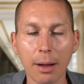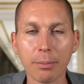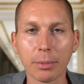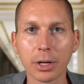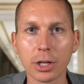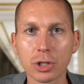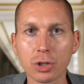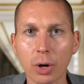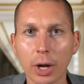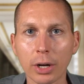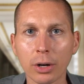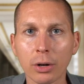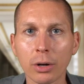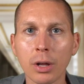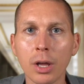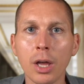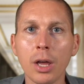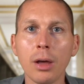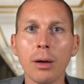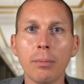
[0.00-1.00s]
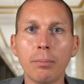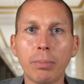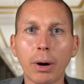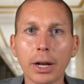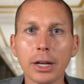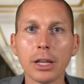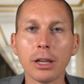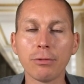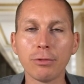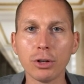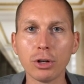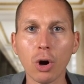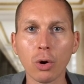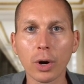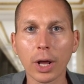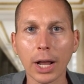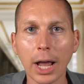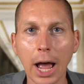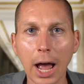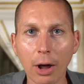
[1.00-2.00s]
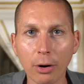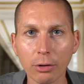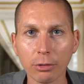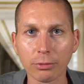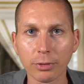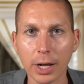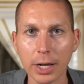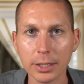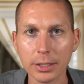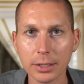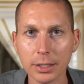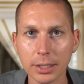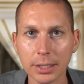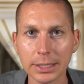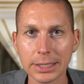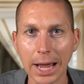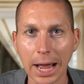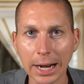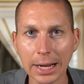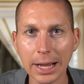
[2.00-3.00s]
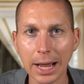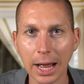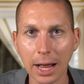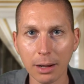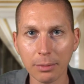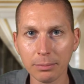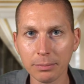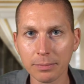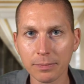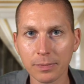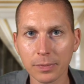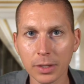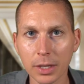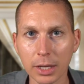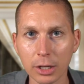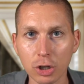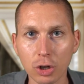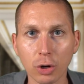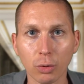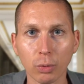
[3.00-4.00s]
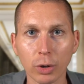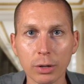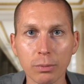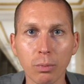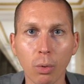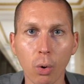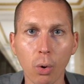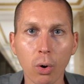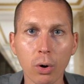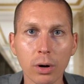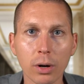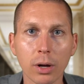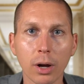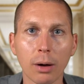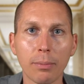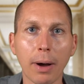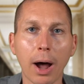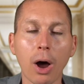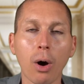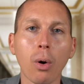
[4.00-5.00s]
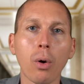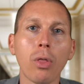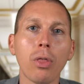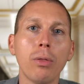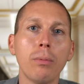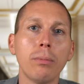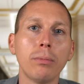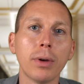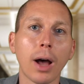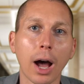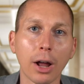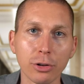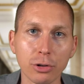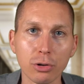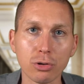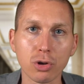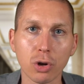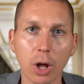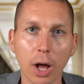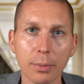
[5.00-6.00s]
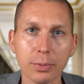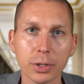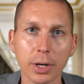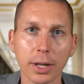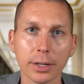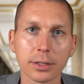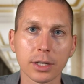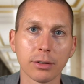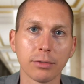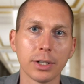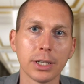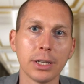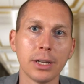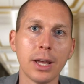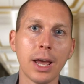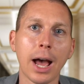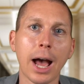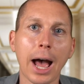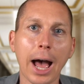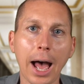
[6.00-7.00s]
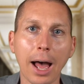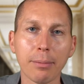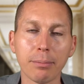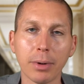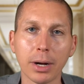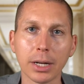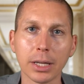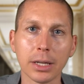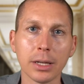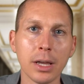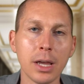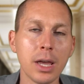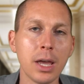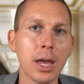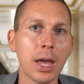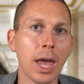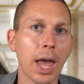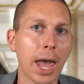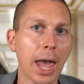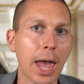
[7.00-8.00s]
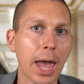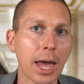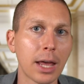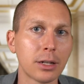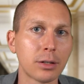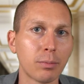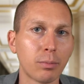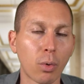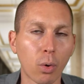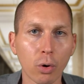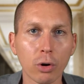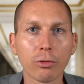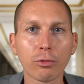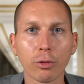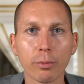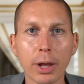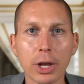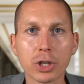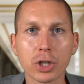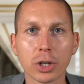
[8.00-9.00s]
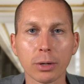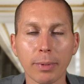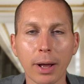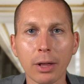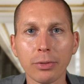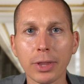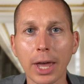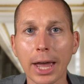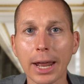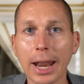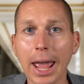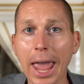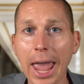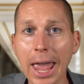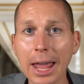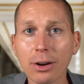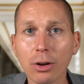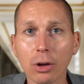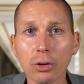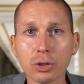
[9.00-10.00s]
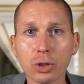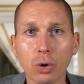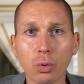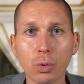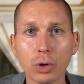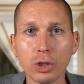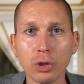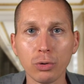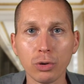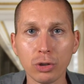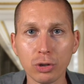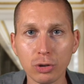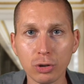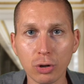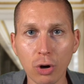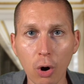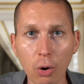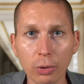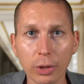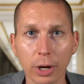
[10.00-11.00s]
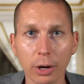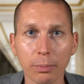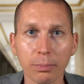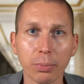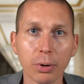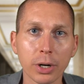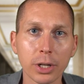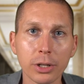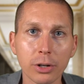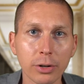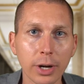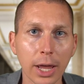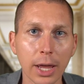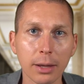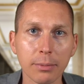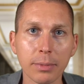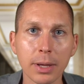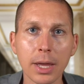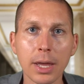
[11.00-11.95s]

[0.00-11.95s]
Money Trader. But if you go to countervest.com, you can read more about unusual option activity, hot money, and more information about that. And also, when you go there, put in your name,